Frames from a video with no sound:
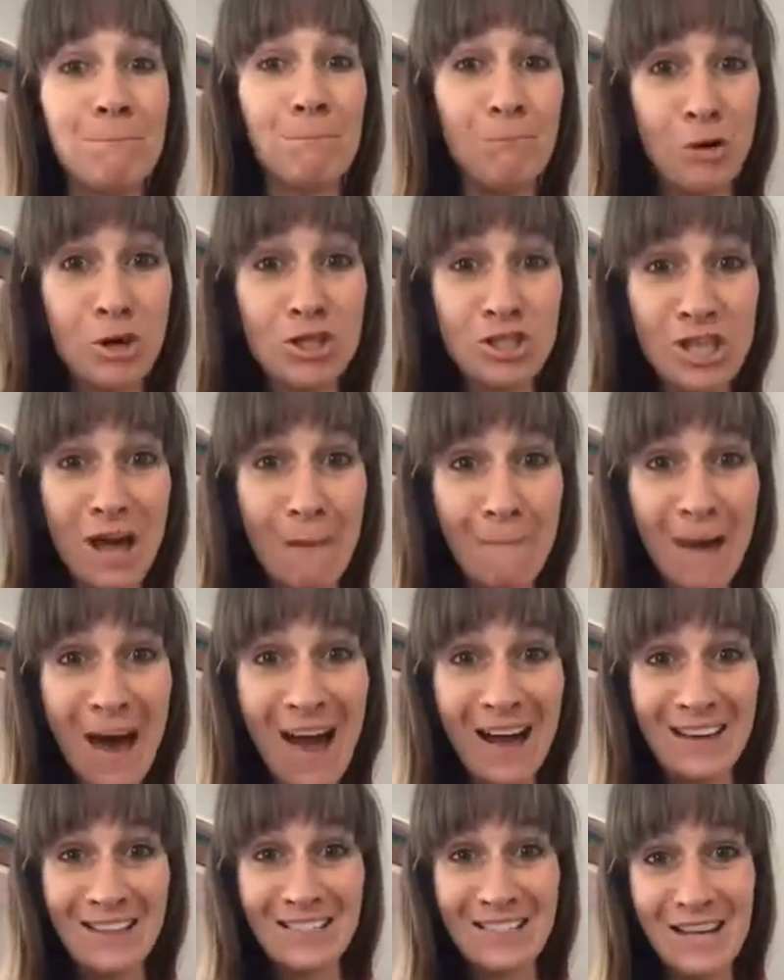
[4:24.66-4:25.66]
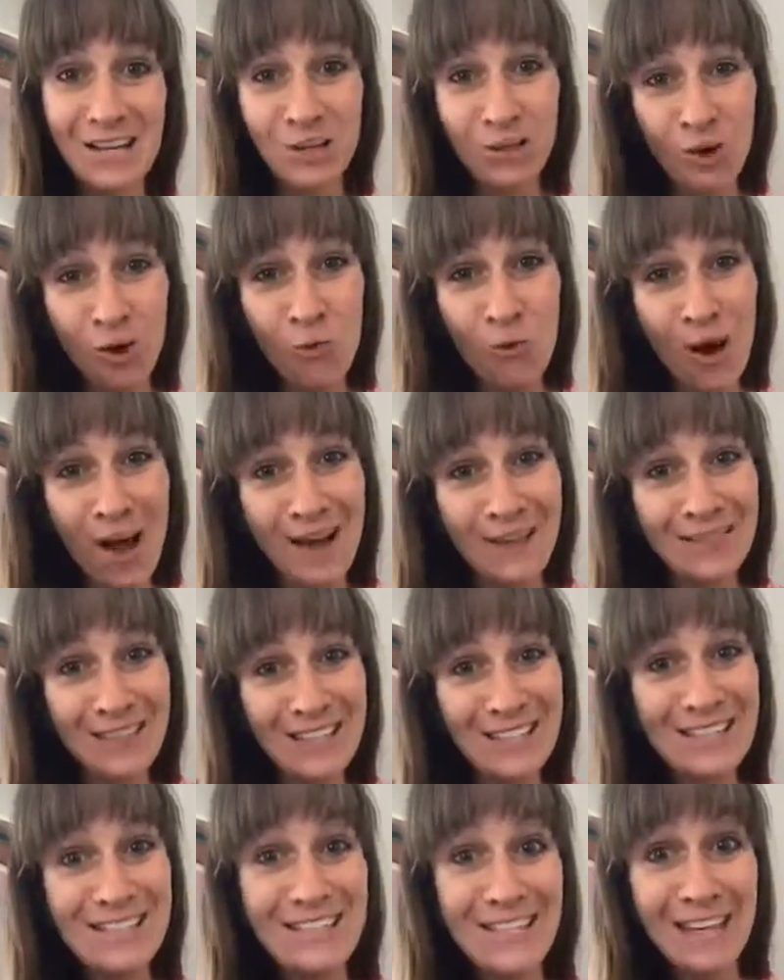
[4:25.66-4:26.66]
push that back and say, you know what,
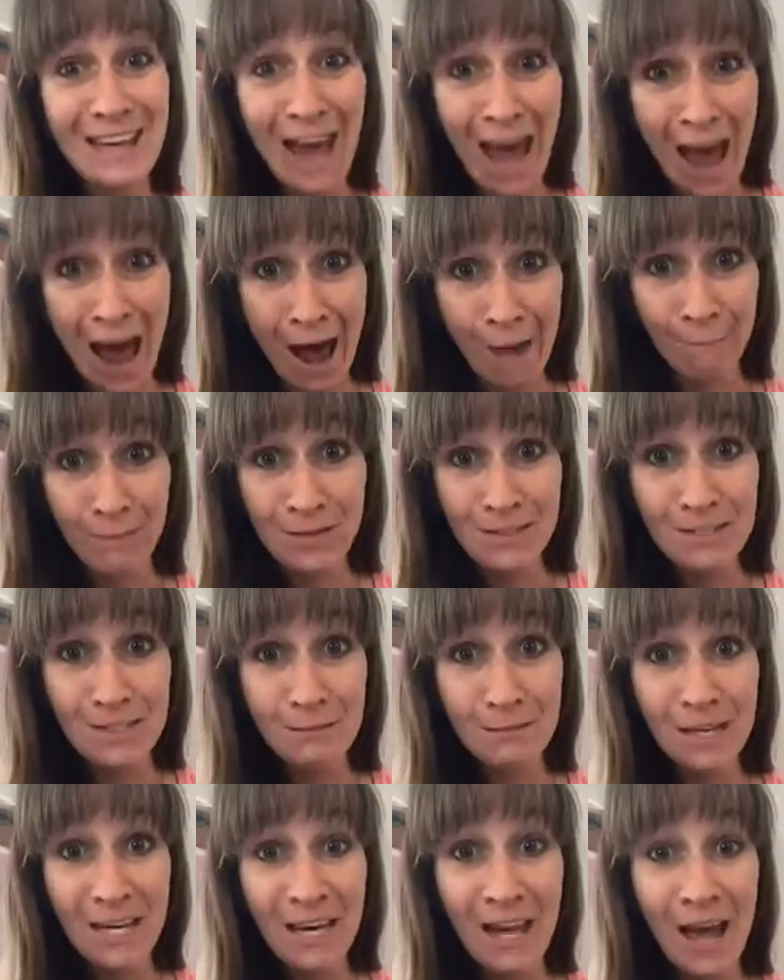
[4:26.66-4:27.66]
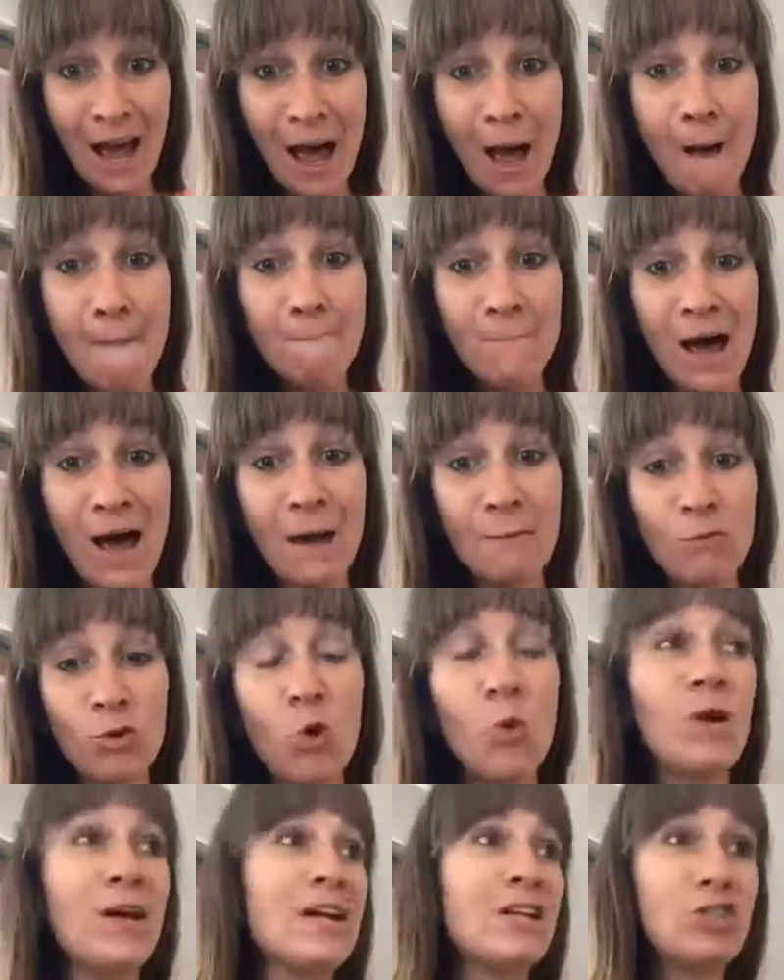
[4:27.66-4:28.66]
this did happen to me, but I'm
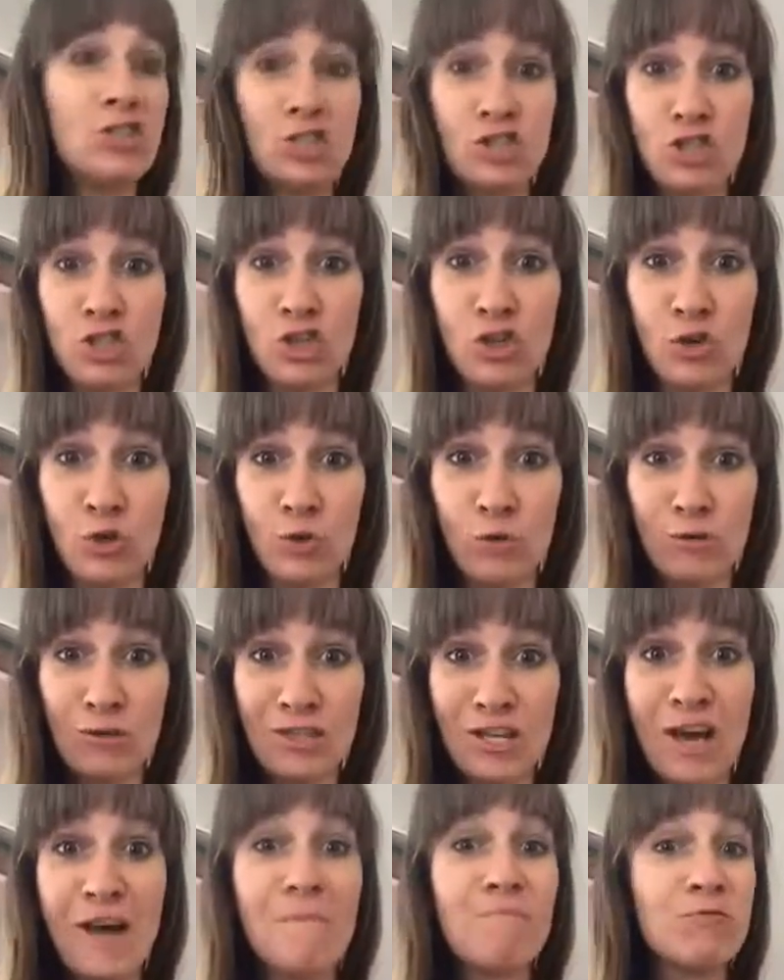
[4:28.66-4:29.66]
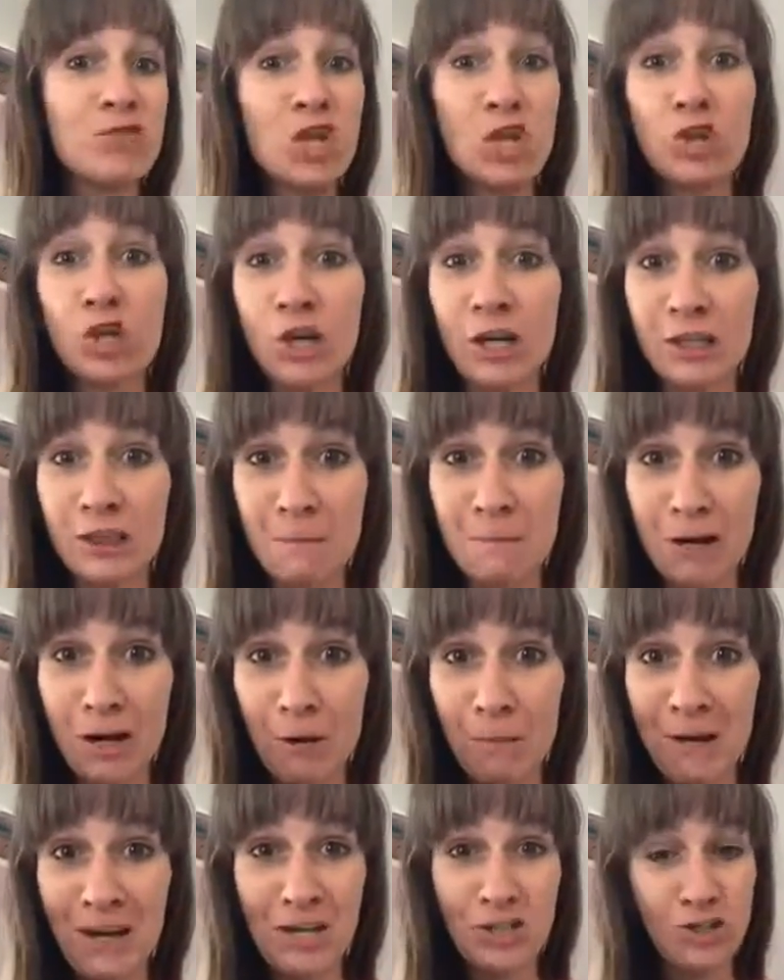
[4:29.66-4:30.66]
going to choose to look at the
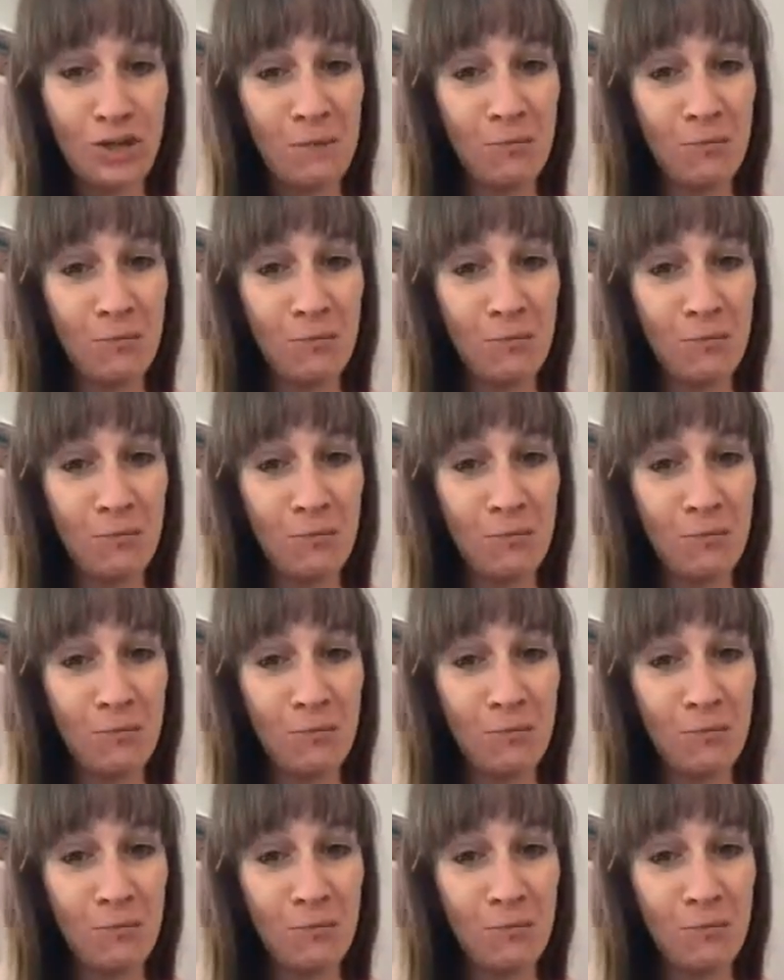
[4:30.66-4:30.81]
bigger picture.